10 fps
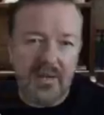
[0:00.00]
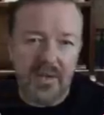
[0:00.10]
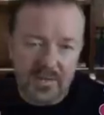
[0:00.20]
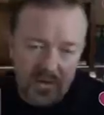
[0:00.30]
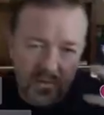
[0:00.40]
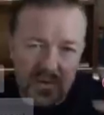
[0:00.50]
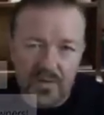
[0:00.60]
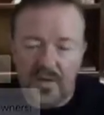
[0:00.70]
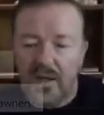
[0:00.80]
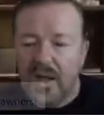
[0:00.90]
it, so I wasn't.
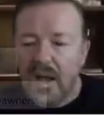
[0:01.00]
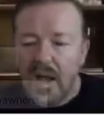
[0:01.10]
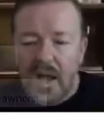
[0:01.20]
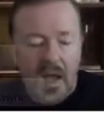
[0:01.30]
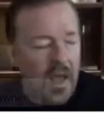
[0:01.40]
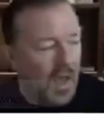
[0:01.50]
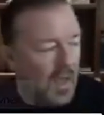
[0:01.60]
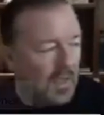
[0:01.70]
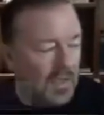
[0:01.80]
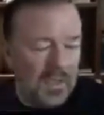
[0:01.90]
And
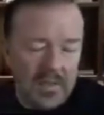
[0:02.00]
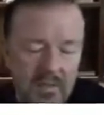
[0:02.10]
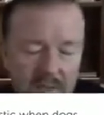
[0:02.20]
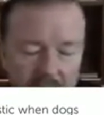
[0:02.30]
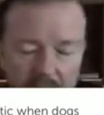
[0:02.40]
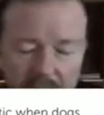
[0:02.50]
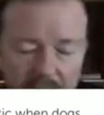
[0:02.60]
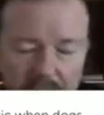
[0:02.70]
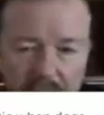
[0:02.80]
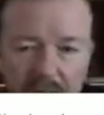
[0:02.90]
I did it about
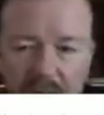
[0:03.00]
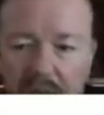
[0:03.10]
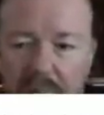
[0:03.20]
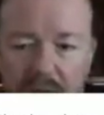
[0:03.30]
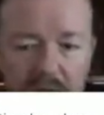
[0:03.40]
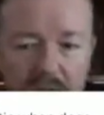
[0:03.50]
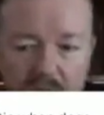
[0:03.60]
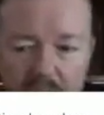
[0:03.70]
five, and I made sure he